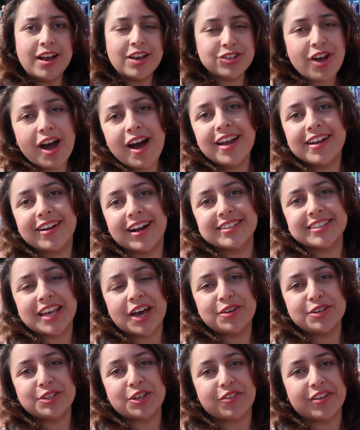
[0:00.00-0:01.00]
So hi guys,
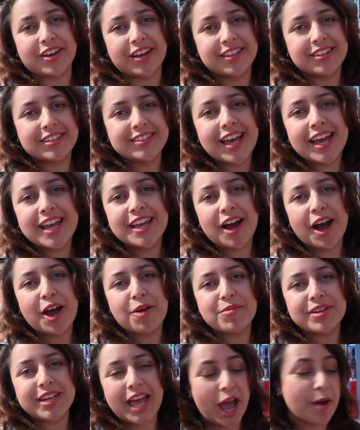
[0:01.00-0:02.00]
how are you doing? Today
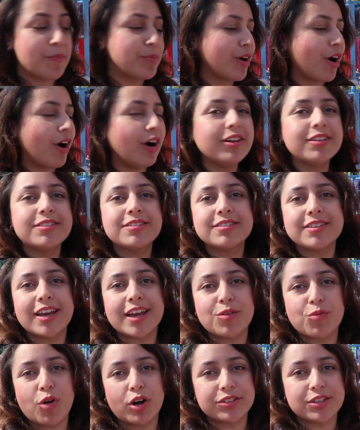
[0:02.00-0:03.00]
I'm in Epcot
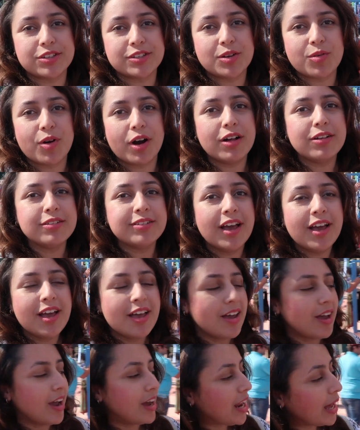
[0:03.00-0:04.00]
in Walt Disney World,
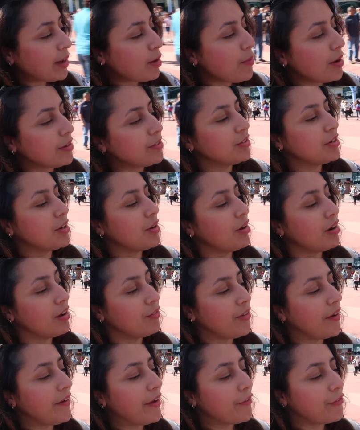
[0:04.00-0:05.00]
and I'm about to go on
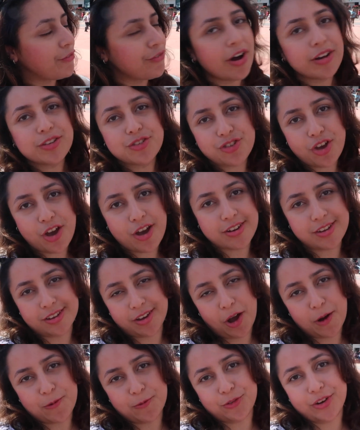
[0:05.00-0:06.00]
a very fun
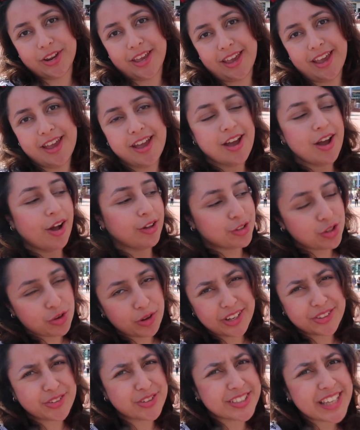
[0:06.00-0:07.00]
journey, hopefully, to
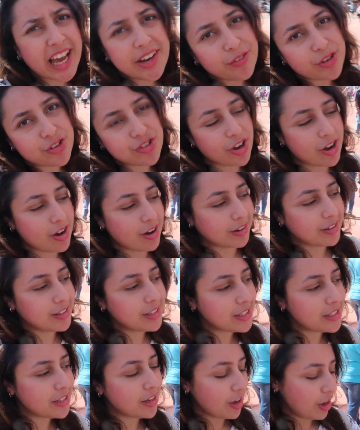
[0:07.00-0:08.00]
do a little scavenger
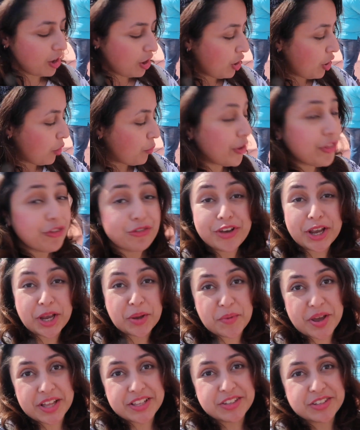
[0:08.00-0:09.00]
hunt with
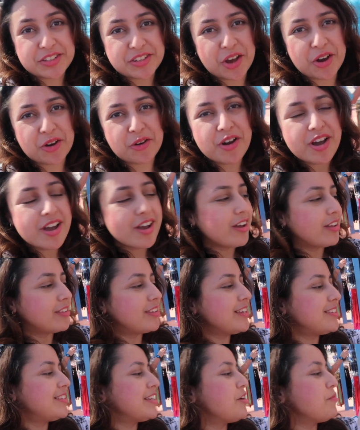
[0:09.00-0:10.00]
Figment. So
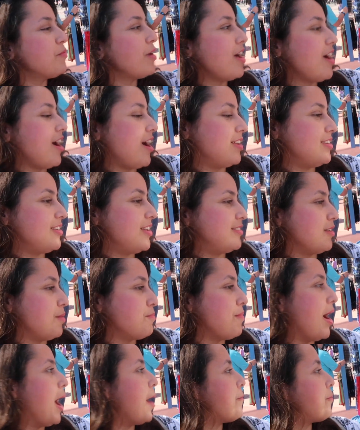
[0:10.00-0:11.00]
this here in my hand is a
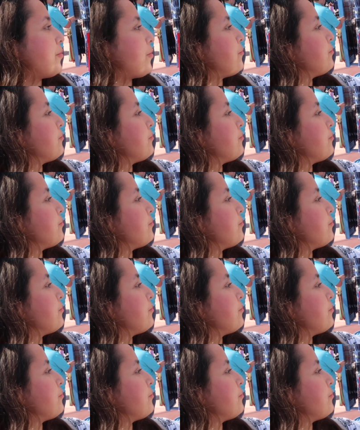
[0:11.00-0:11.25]
map.